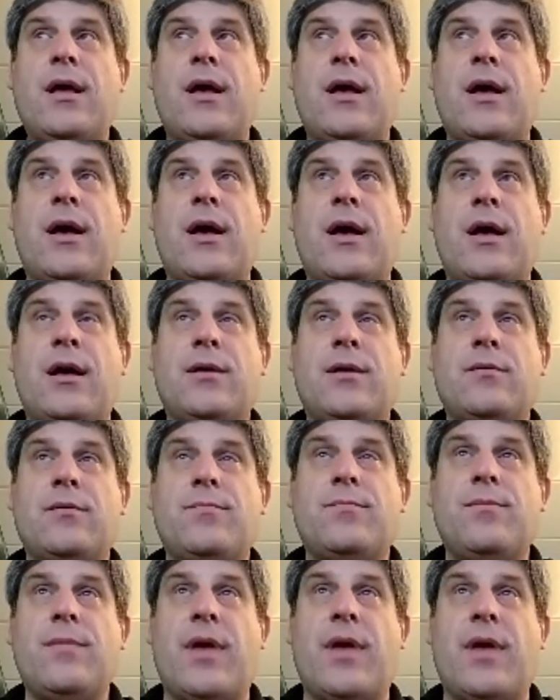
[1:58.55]
uh,
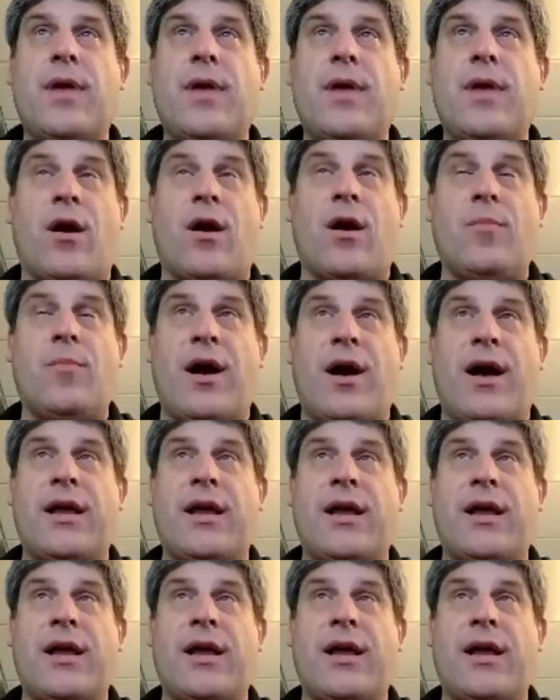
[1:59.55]
in our
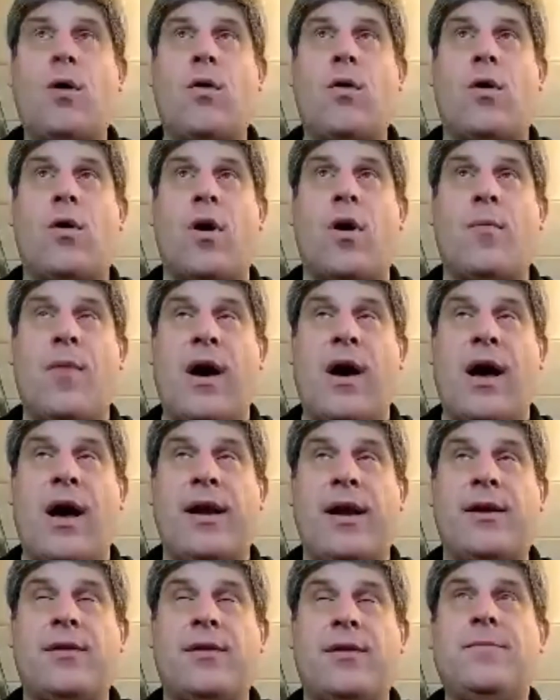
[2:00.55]
body or in our
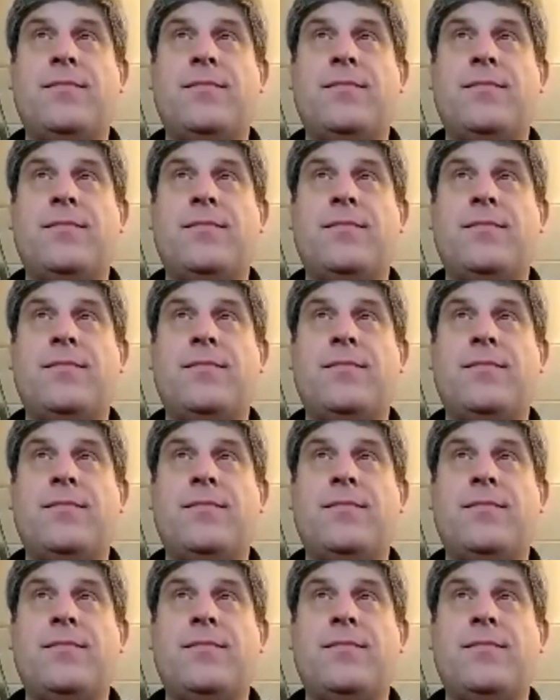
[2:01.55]
mind,